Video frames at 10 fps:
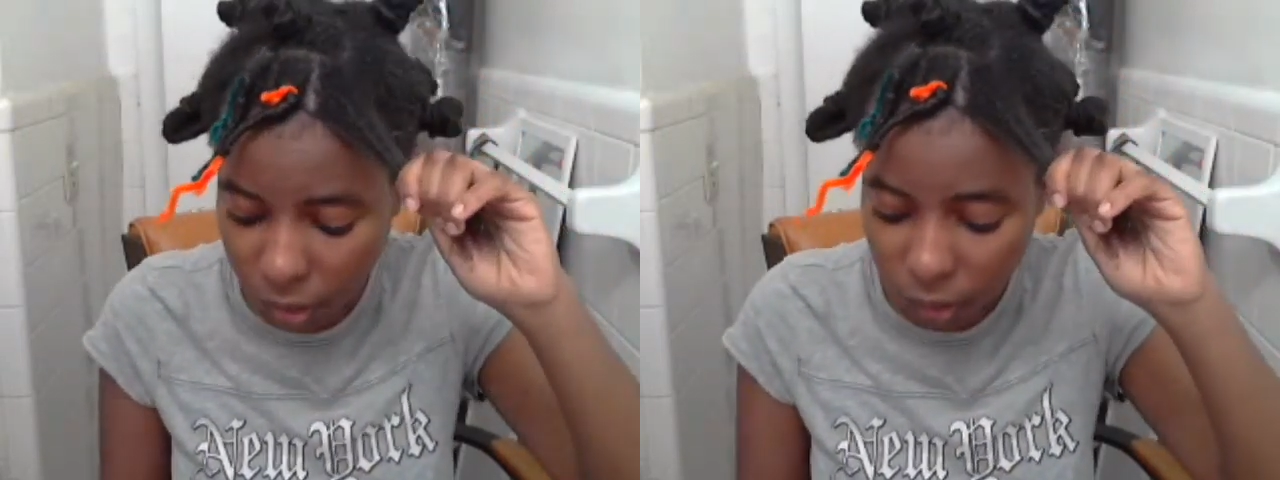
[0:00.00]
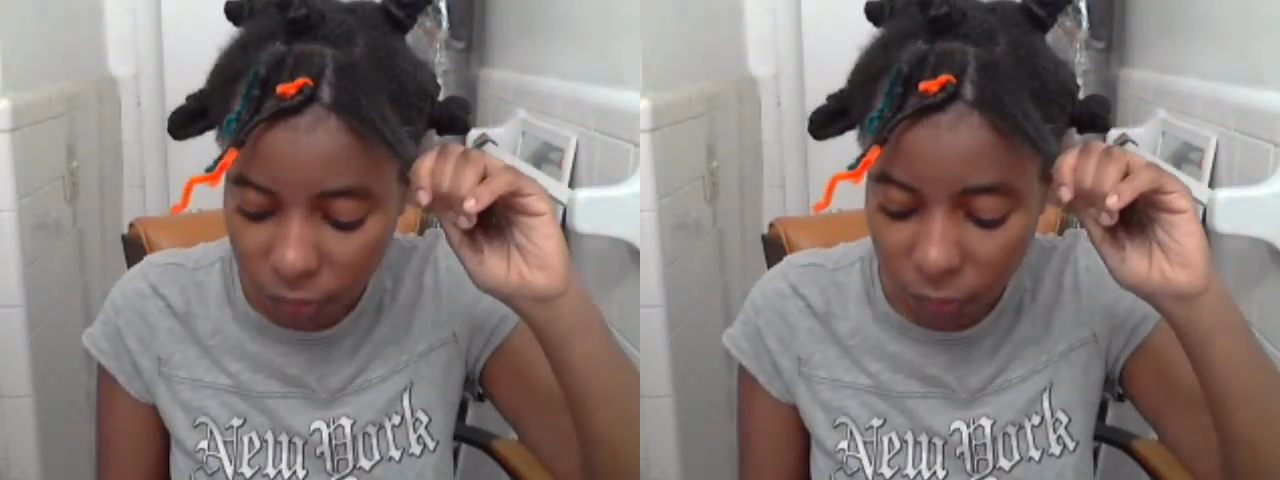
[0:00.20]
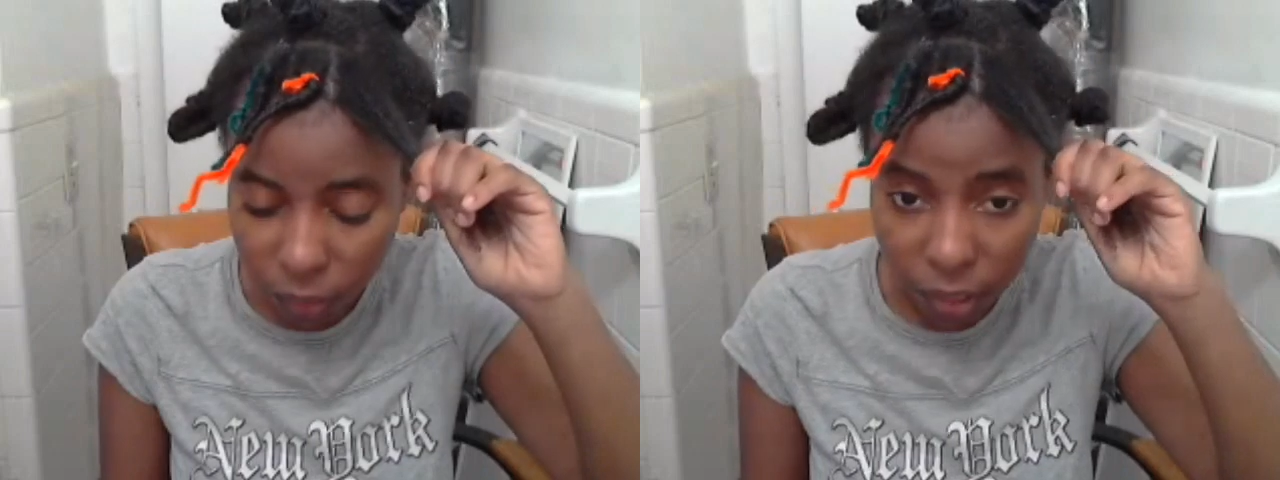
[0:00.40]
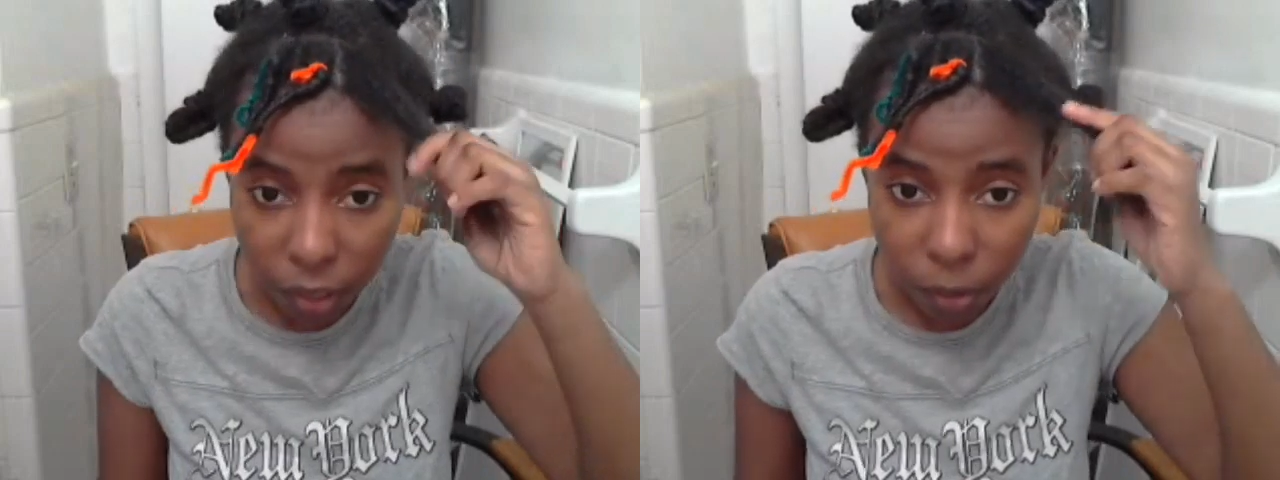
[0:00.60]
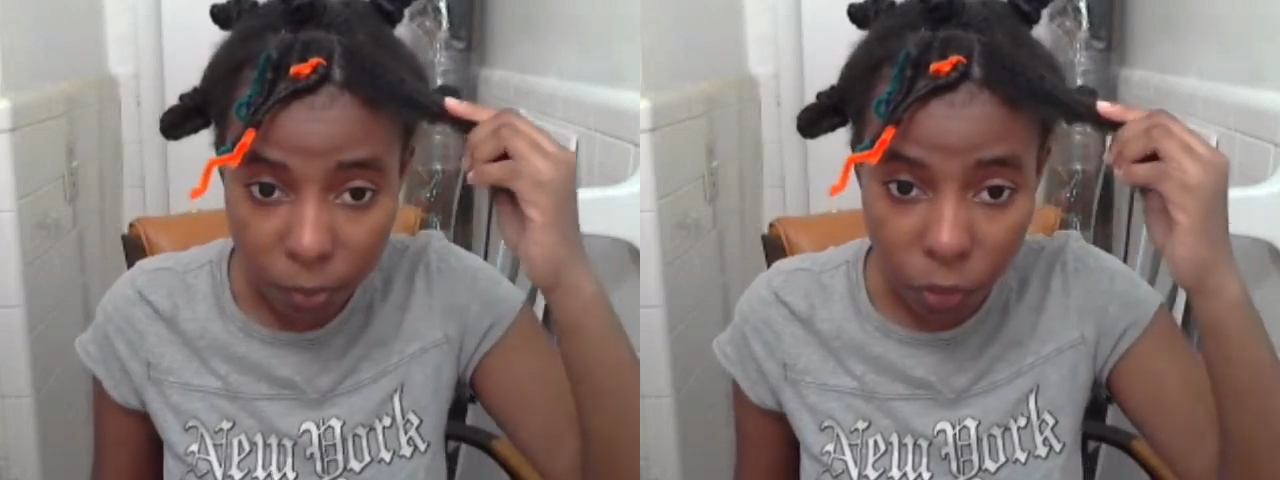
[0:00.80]
So now
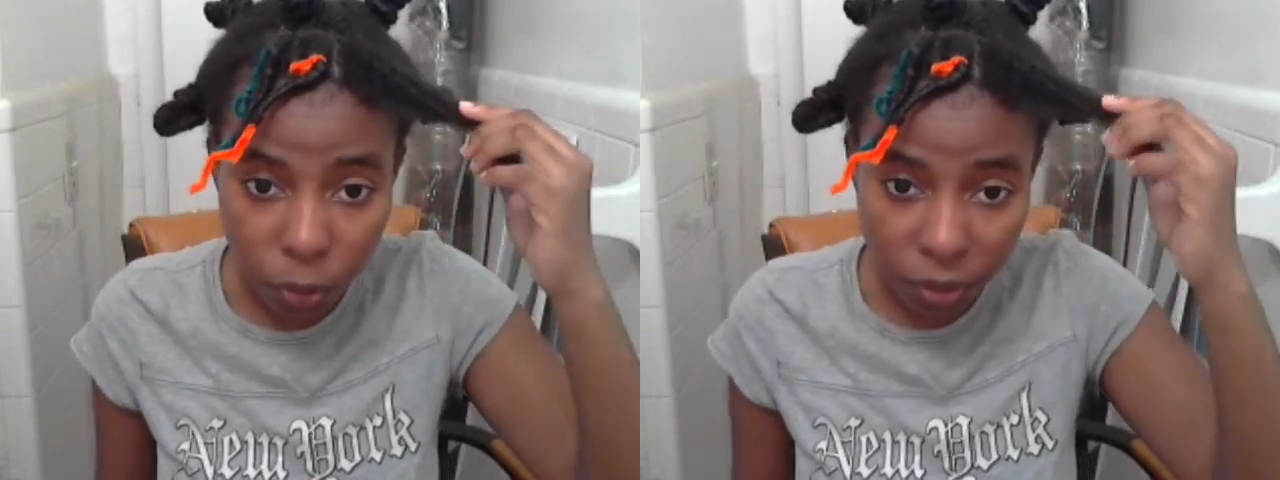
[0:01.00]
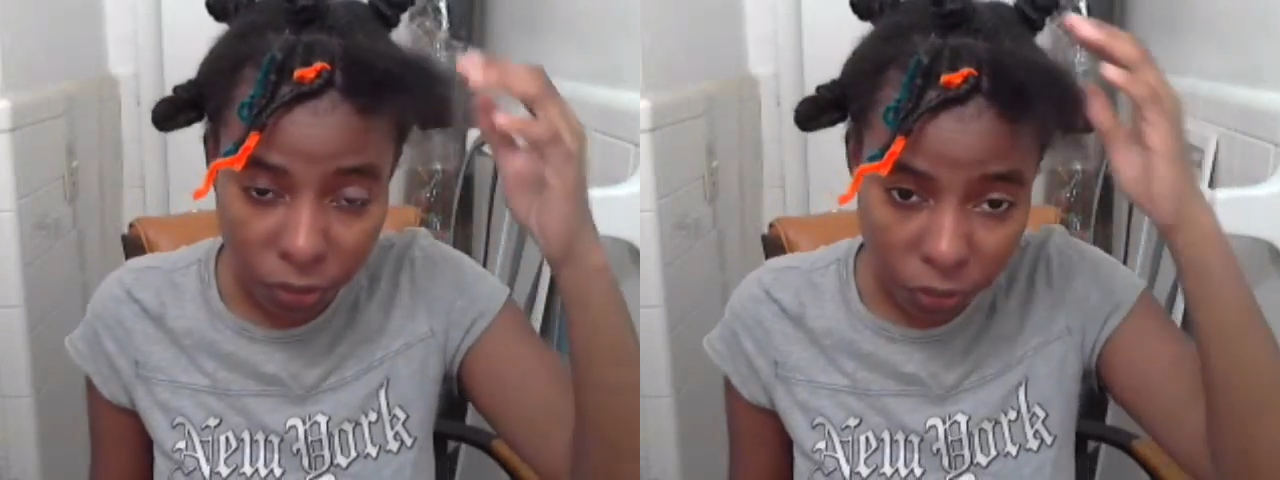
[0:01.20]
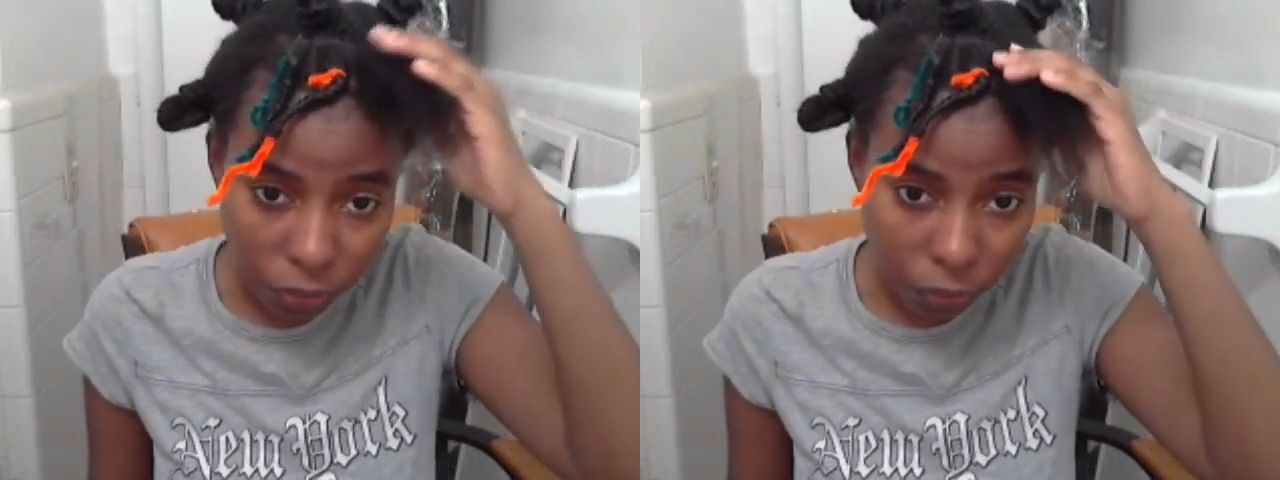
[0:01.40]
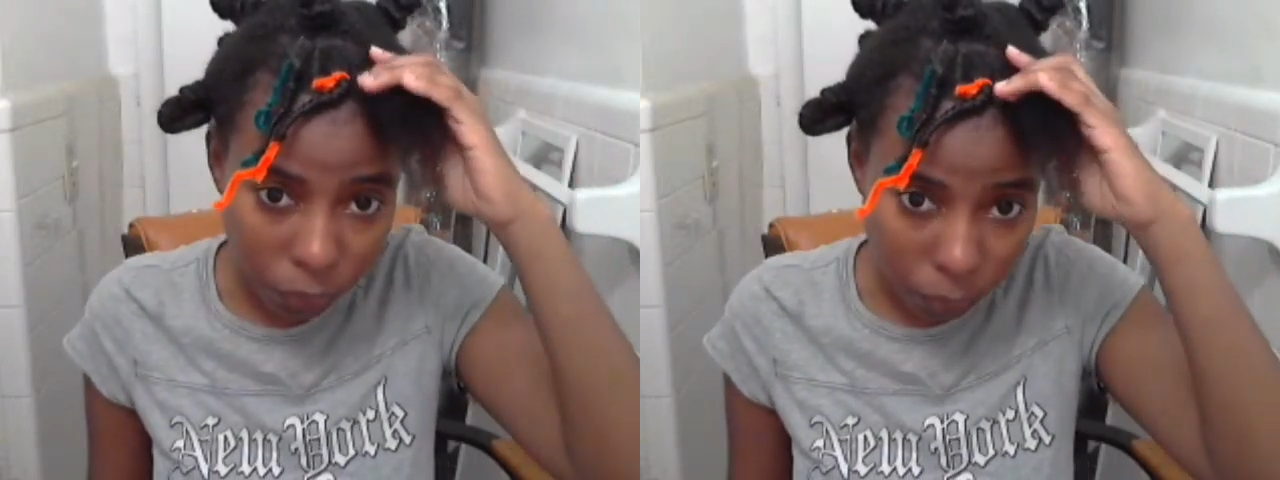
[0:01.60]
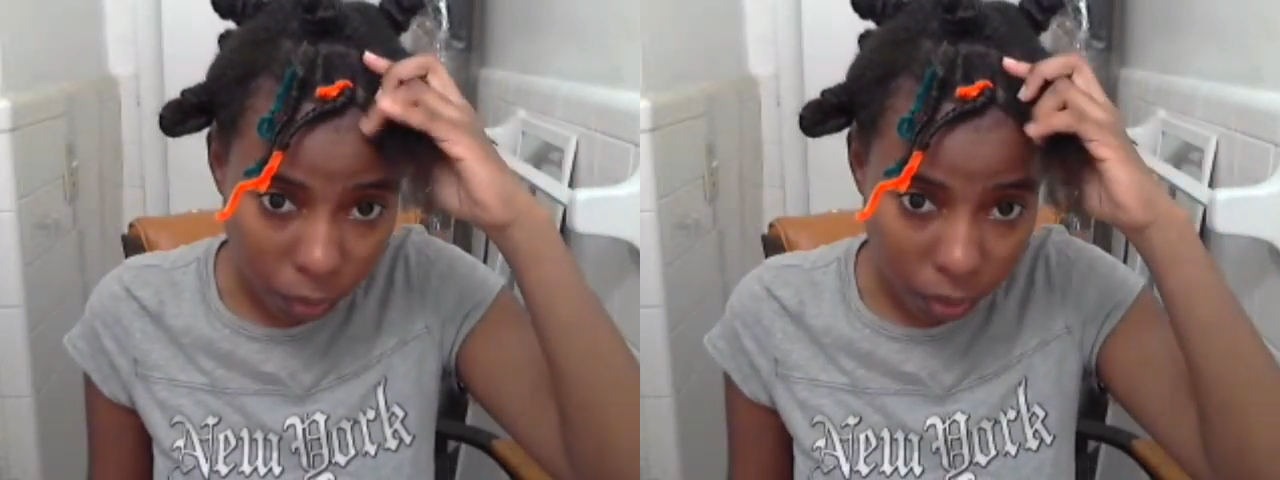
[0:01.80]
I'm going to
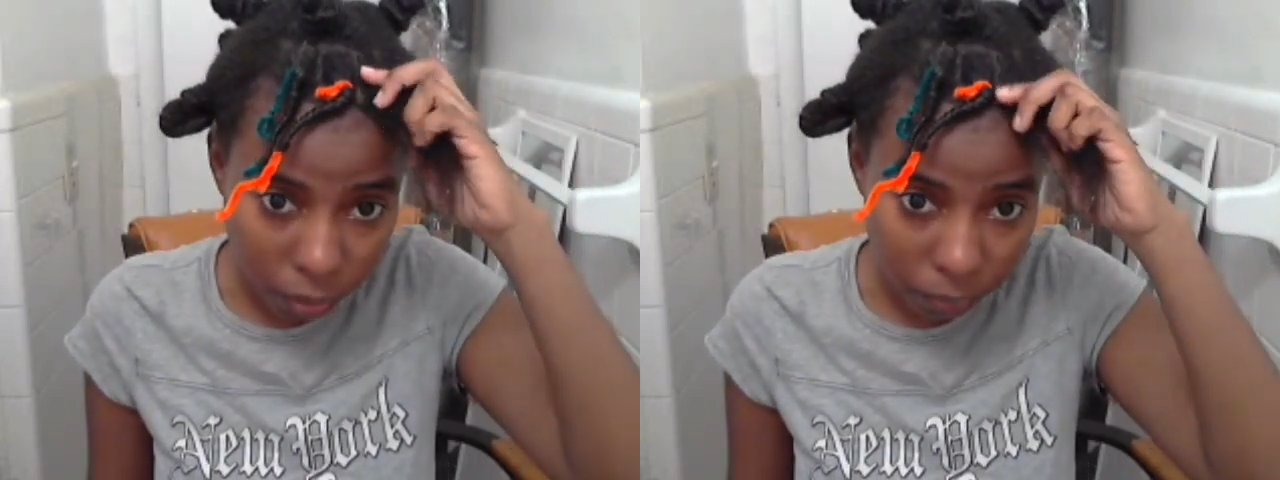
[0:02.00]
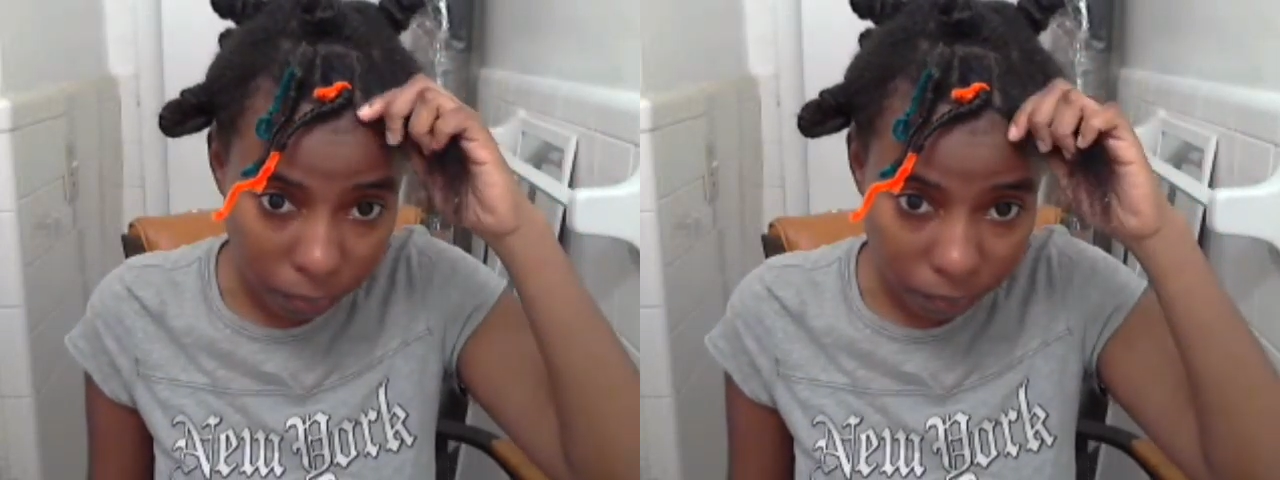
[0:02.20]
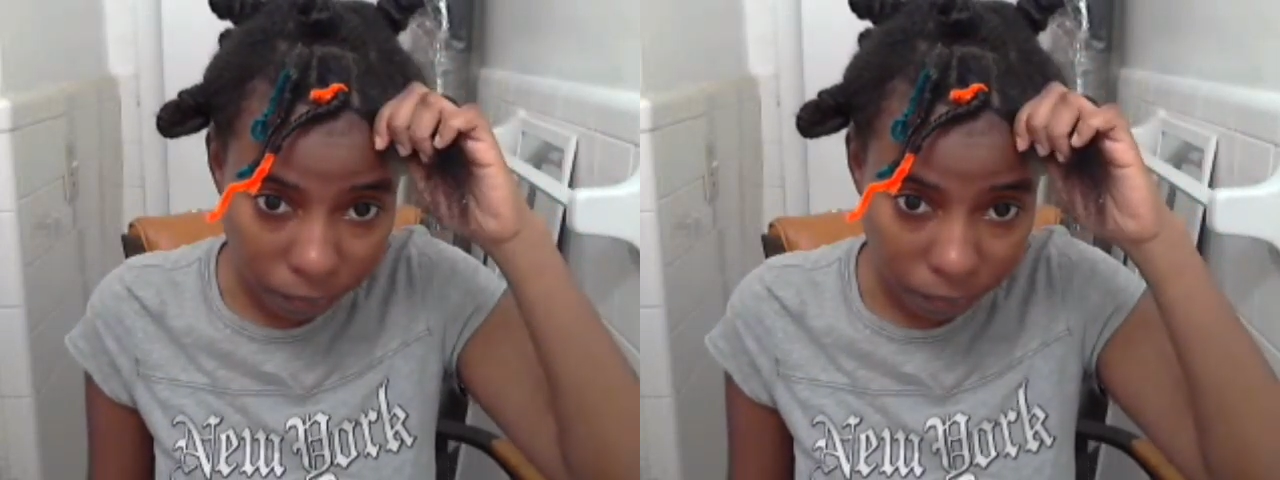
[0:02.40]
do um,